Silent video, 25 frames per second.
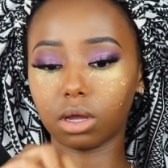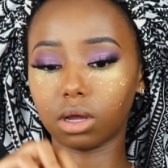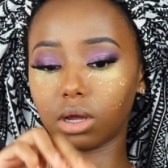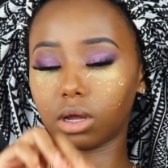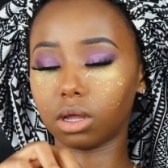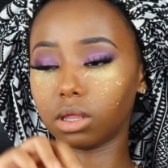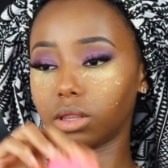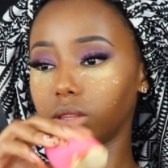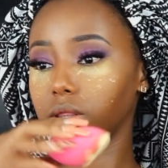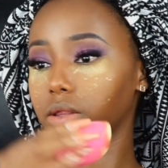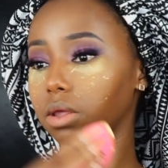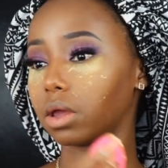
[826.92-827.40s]

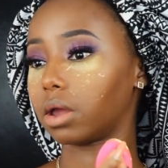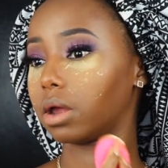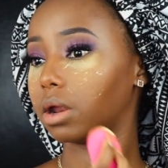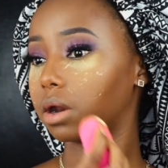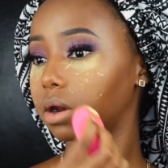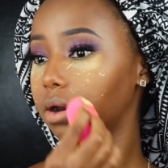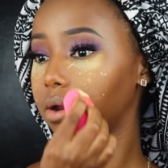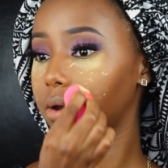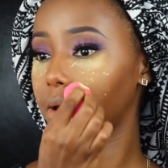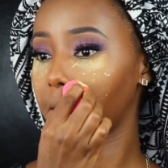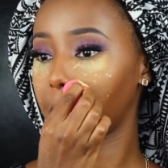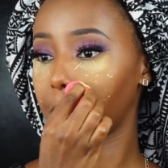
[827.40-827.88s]
And
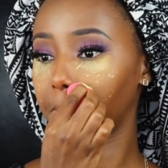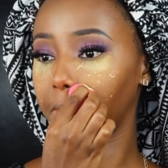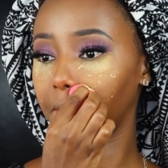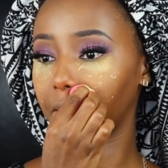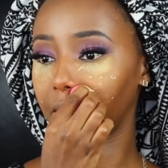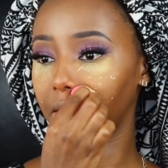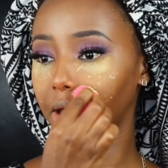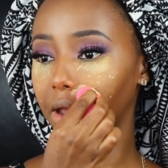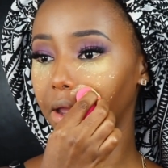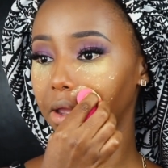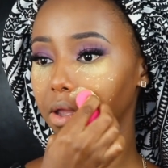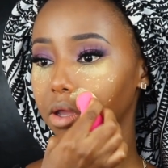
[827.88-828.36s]
then
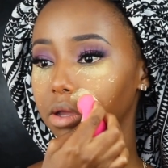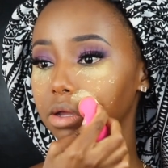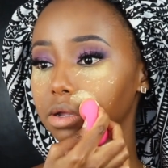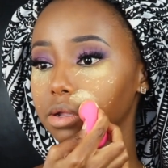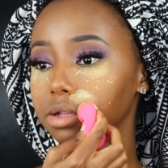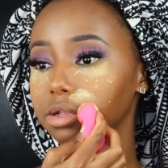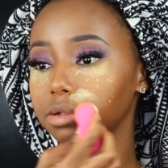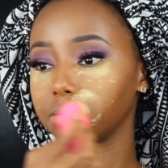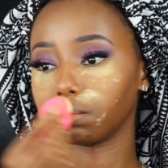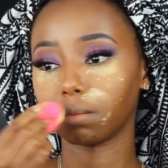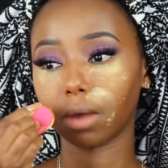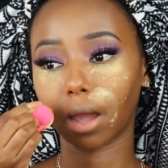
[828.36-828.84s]
my
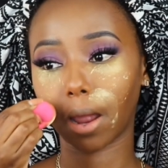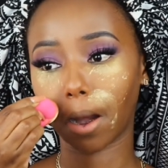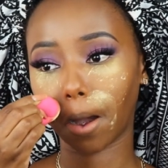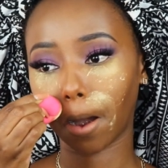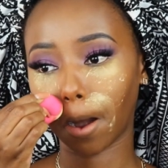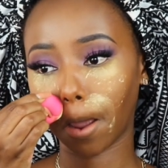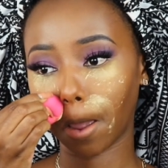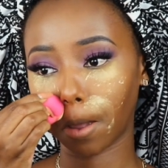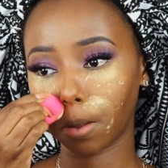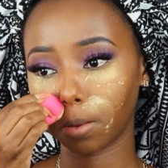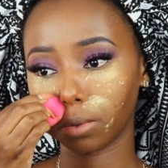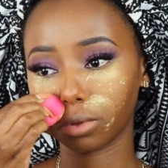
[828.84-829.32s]
smile
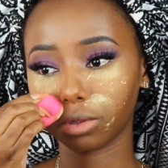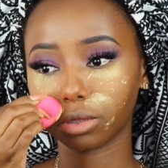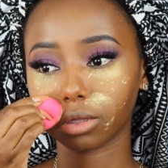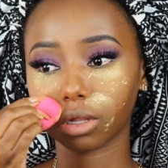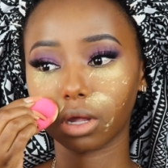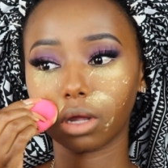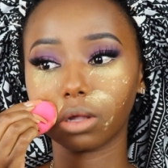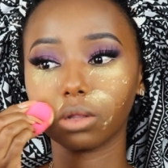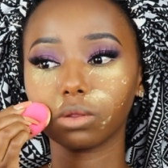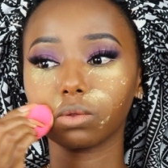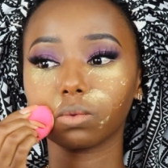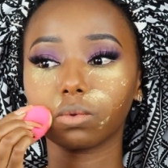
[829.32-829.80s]
lines
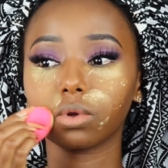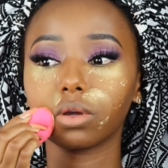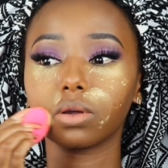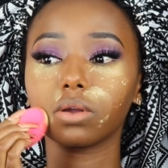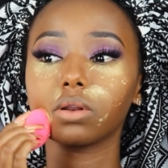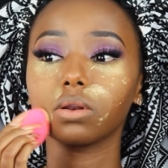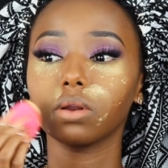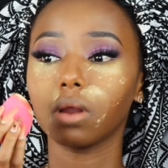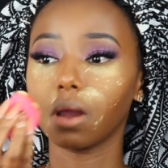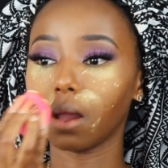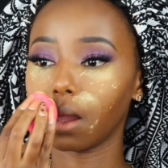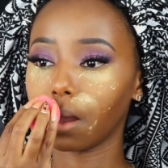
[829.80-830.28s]
as
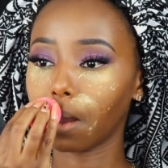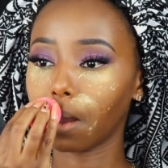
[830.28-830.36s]
well.